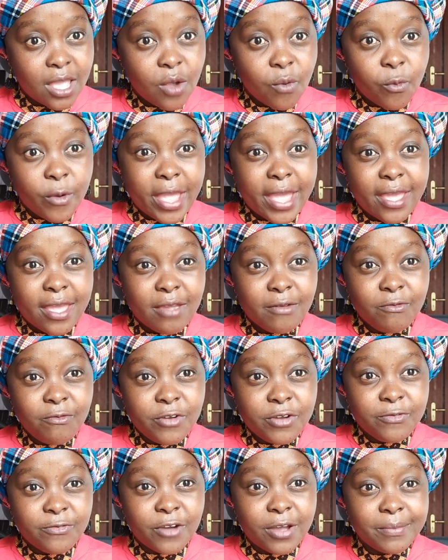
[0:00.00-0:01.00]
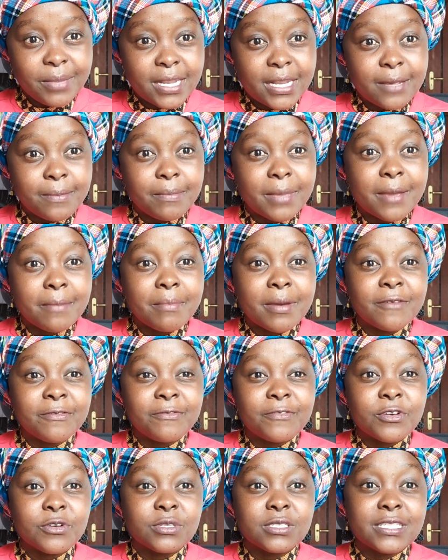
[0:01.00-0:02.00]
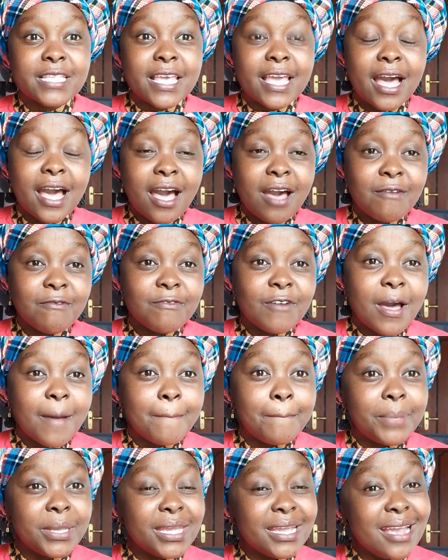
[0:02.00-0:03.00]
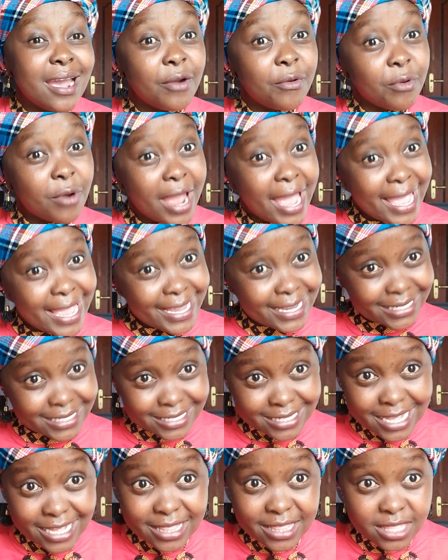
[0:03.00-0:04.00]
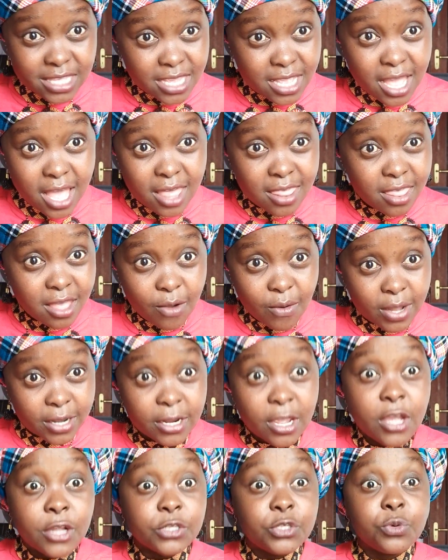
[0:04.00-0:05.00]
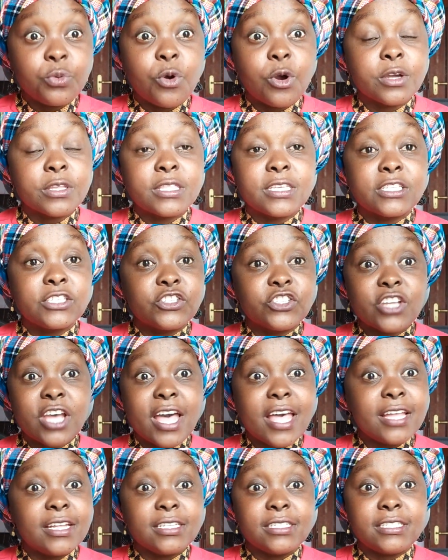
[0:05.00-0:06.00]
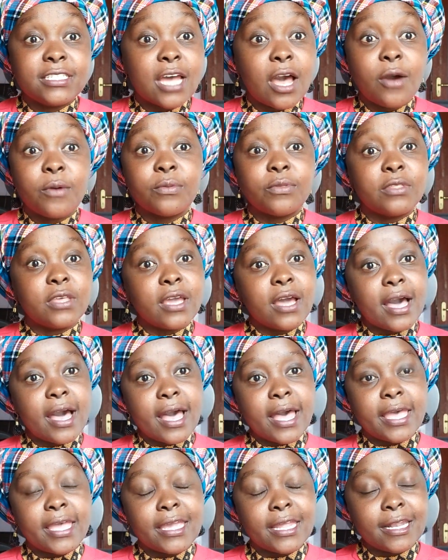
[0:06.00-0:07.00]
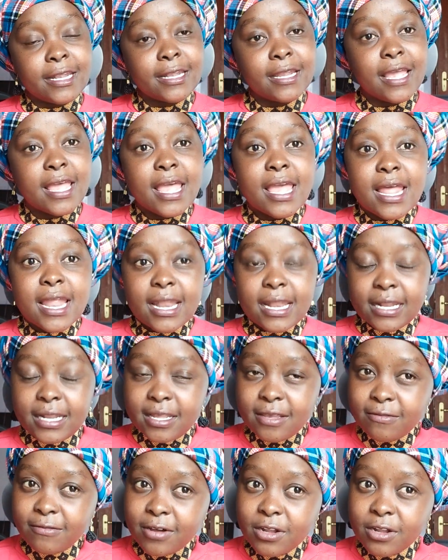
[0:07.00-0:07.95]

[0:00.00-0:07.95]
where every family member feels they have a bigger right than the other one to walk this child down the aisle. Leave